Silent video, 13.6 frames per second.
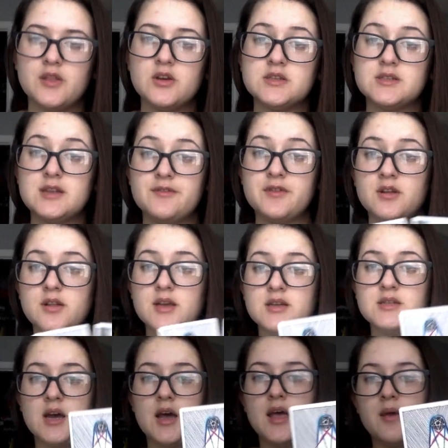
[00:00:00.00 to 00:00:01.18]
there's definitely a
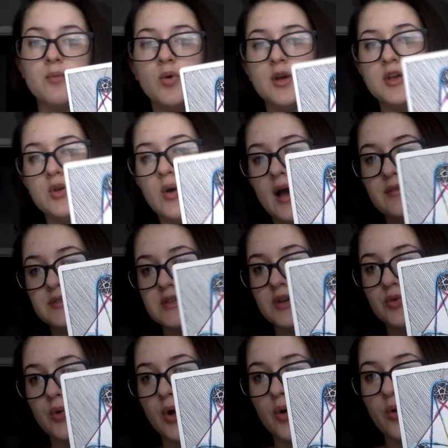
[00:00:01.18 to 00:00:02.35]
time where you have to
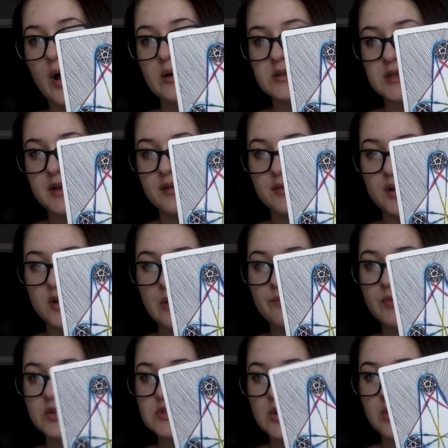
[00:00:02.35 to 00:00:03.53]
grow outside of your
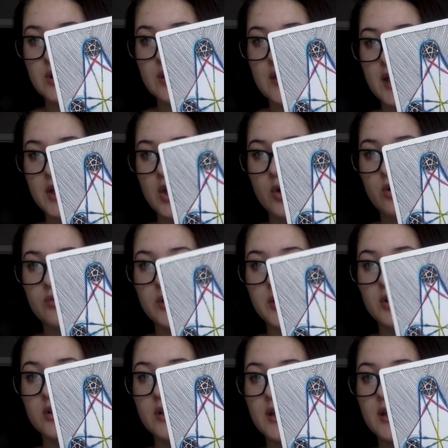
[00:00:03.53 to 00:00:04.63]
comfort zone and let go of what you're